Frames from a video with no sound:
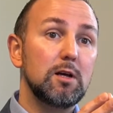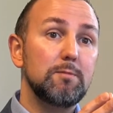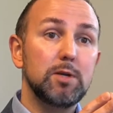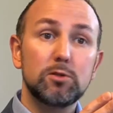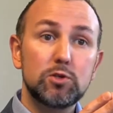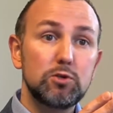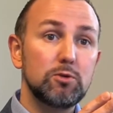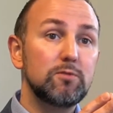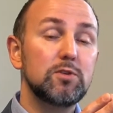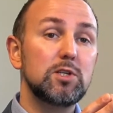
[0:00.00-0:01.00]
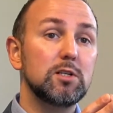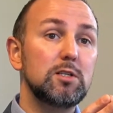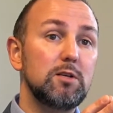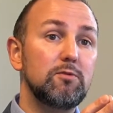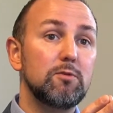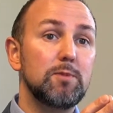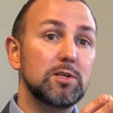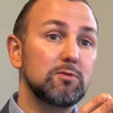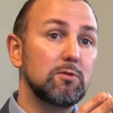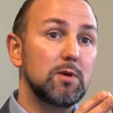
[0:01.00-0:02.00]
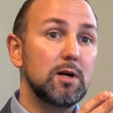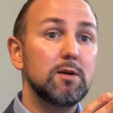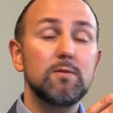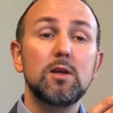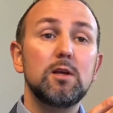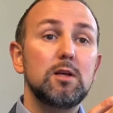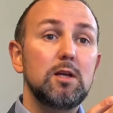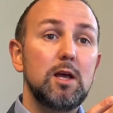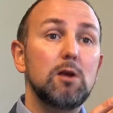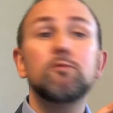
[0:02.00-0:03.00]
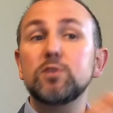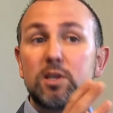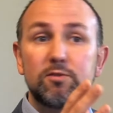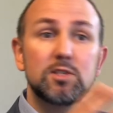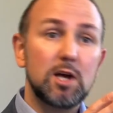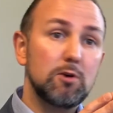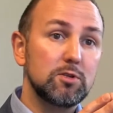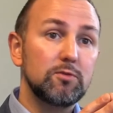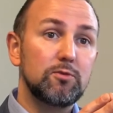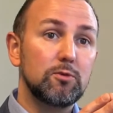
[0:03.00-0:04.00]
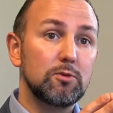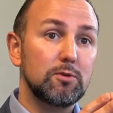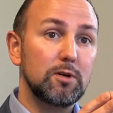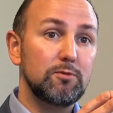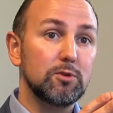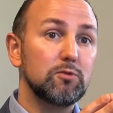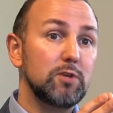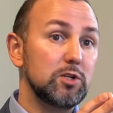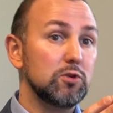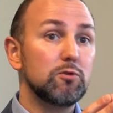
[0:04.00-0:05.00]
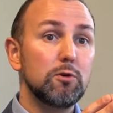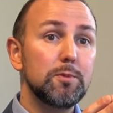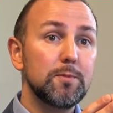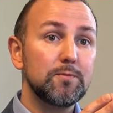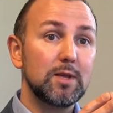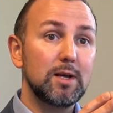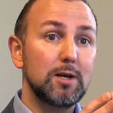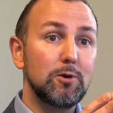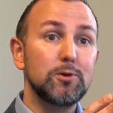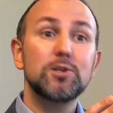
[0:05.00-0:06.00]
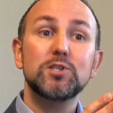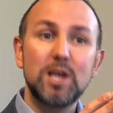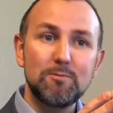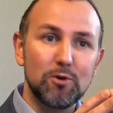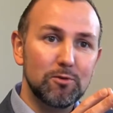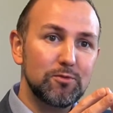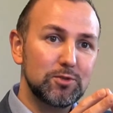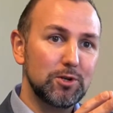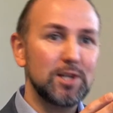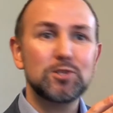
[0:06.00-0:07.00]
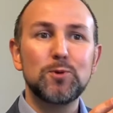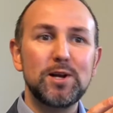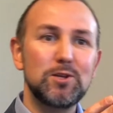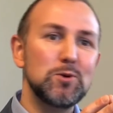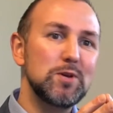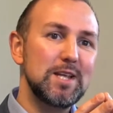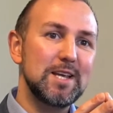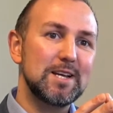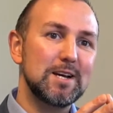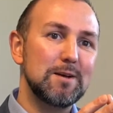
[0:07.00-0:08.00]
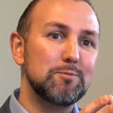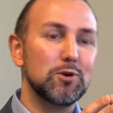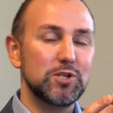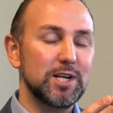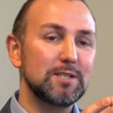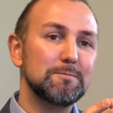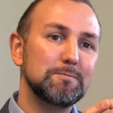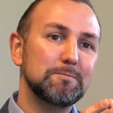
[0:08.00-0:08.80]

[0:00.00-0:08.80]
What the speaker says: build-to-suit facility for Plastifoire and over 7,000 for Filtration Group under the same roof. So that's quite a unique project.